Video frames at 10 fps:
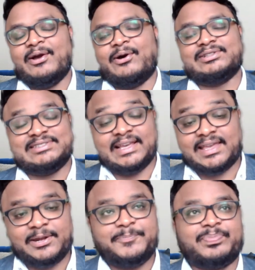Or
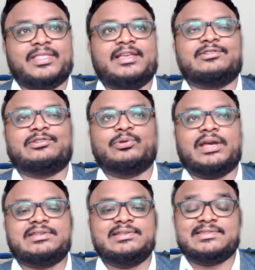second is to
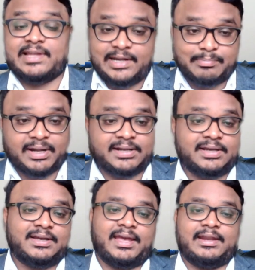actually study
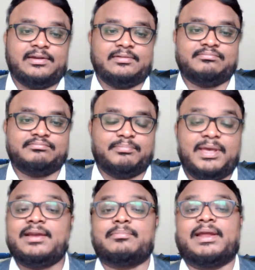better and
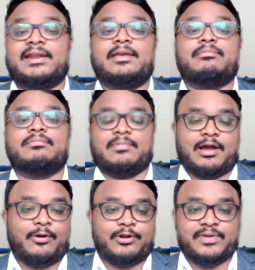make my name
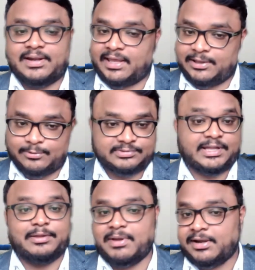out of it, like you know,
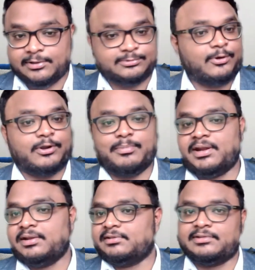study better, score a
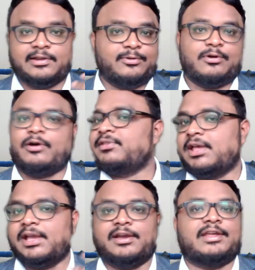better result, go out
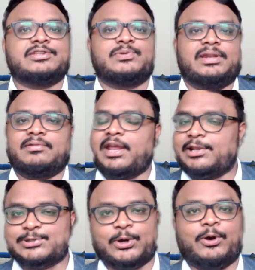there, graduate, get a
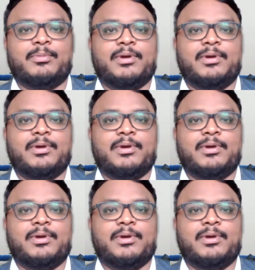job,